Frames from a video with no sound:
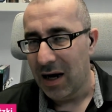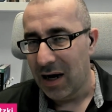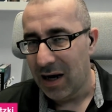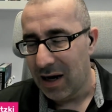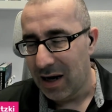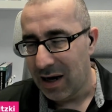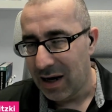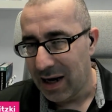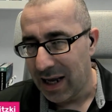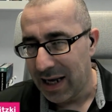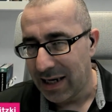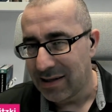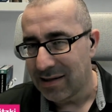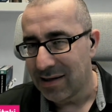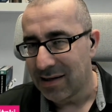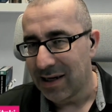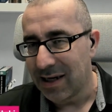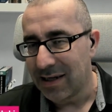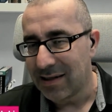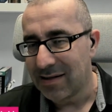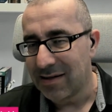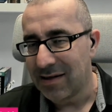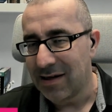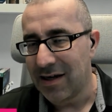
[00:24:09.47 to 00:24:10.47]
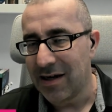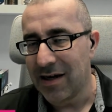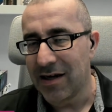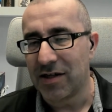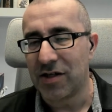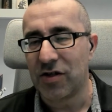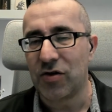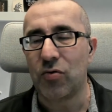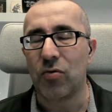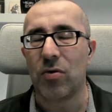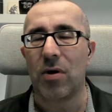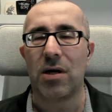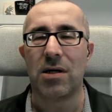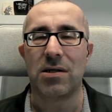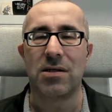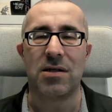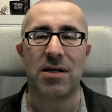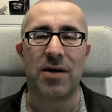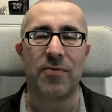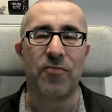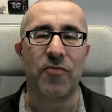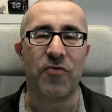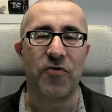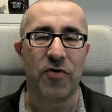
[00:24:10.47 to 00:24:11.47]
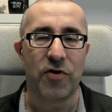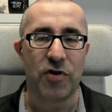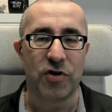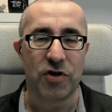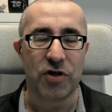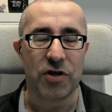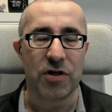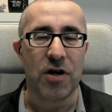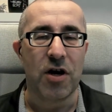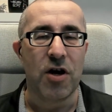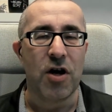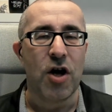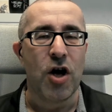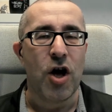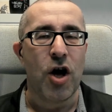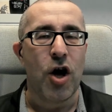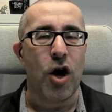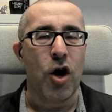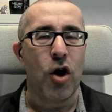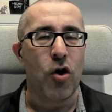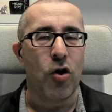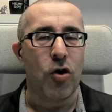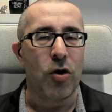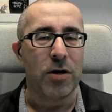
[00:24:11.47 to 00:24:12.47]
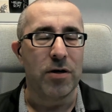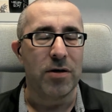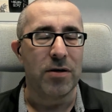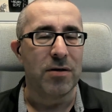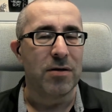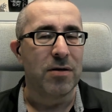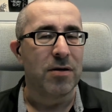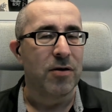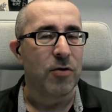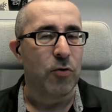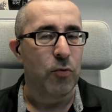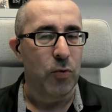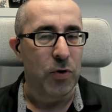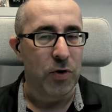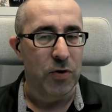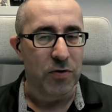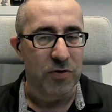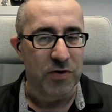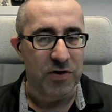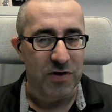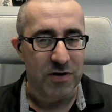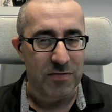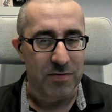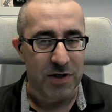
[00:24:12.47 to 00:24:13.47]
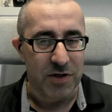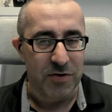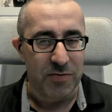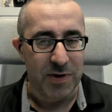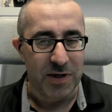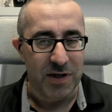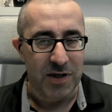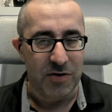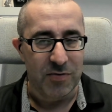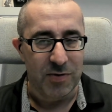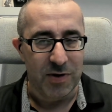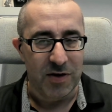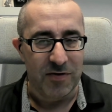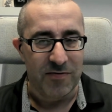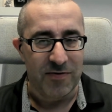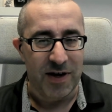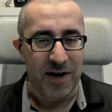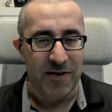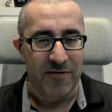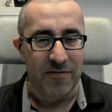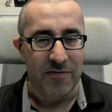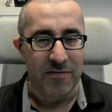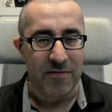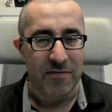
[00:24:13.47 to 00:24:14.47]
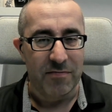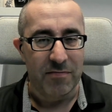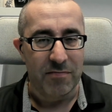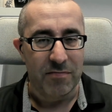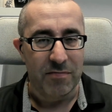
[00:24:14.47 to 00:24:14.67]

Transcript: later next year to RTM version on Windows Server 2025.